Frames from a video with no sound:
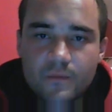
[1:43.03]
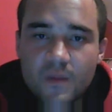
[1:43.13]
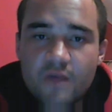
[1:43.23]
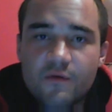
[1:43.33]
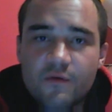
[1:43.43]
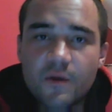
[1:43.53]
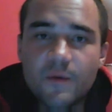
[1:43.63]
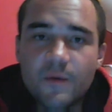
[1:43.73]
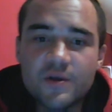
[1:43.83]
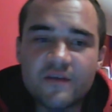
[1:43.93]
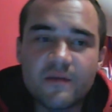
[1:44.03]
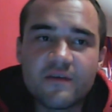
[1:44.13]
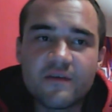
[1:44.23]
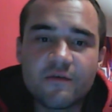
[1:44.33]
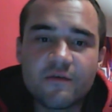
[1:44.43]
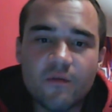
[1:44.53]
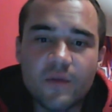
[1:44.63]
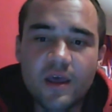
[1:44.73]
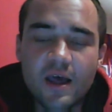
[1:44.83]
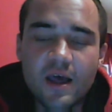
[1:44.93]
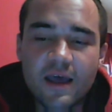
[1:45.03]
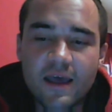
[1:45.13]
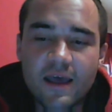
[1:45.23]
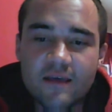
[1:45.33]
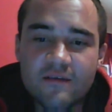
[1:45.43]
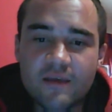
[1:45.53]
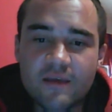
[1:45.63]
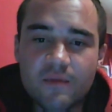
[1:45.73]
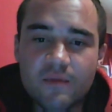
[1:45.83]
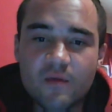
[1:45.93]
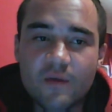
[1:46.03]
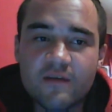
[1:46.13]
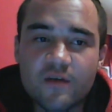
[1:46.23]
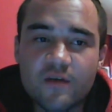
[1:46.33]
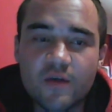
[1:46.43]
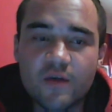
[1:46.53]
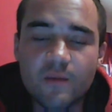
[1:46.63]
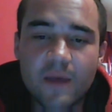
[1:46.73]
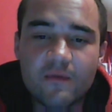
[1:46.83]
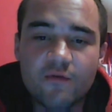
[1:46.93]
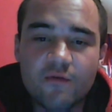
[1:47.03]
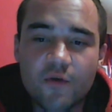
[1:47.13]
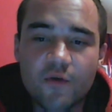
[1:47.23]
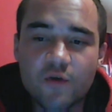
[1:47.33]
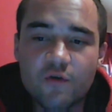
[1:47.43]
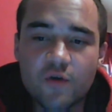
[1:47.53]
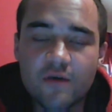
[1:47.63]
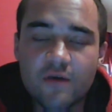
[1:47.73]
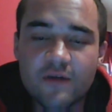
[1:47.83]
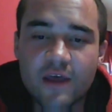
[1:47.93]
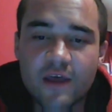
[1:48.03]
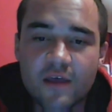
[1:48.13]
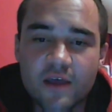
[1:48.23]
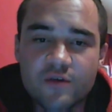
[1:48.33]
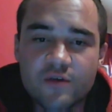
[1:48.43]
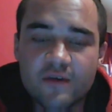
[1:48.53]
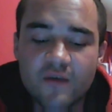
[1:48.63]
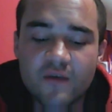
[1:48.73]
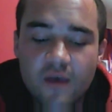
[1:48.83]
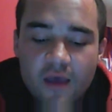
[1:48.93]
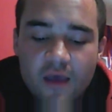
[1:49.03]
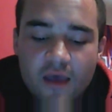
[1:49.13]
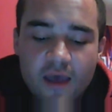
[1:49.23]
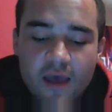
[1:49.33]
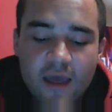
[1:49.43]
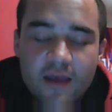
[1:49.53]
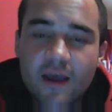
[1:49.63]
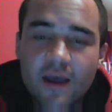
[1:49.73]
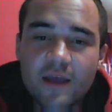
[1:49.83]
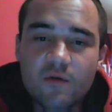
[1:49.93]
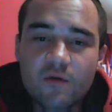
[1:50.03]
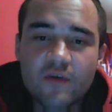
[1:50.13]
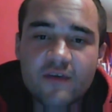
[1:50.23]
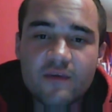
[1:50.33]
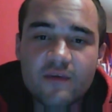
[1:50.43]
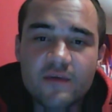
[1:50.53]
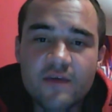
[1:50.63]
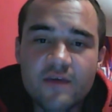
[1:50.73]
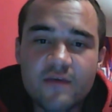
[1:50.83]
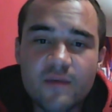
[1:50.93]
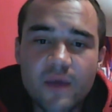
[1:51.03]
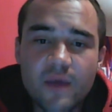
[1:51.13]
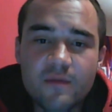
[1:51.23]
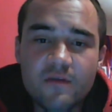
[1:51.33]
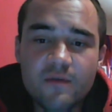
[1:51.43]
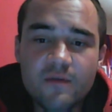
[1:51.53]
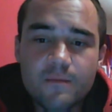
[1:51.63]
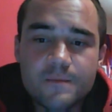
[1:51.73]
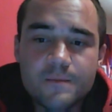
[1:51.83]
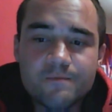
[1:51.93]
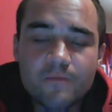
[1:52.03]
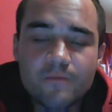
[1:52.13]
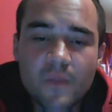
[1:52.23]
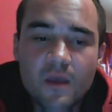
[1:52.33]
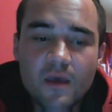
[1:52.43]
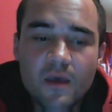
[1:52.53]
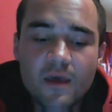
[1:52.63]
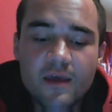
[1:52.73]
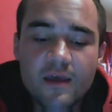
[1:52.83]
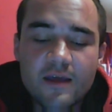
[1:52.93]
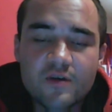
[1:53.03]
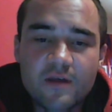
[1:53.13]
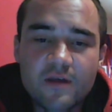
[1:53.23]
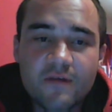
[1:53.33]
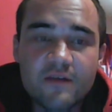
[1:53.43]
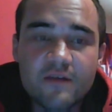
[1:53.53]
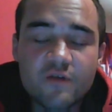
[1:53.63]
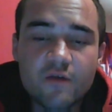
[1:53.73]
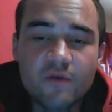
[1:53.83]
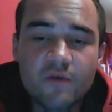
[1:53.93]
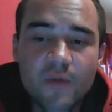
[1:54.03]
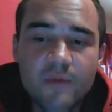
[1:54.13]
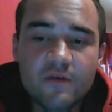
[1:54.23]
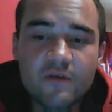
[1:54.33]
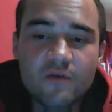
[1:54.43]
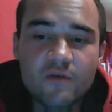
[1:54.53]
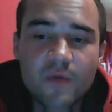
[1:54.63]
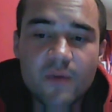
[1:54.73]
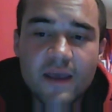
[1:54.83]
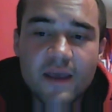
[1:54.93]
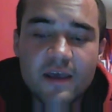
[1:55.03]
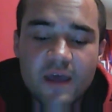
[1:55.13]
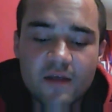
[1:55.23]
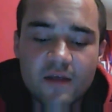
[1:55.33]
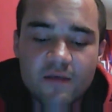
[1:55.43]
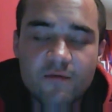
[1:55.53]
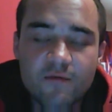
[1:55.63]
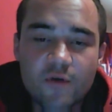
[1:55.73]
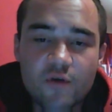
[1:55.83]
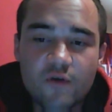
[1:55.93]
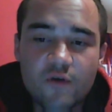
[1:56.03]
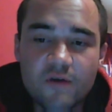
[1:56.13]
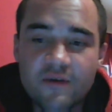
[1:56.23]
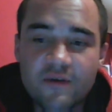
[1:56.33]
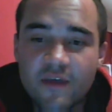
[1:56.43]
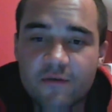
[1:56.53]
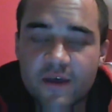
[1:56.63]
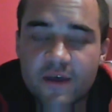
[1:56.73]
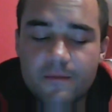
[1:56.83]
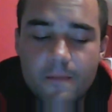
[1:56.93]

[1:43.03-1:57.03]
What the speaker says: If you want to purchase TBC from me, I accept Western Union payments for users who live in other countries, and I can also accept EFT payments, electronic funds transfer payments to my bank account if for users who live in South Africa.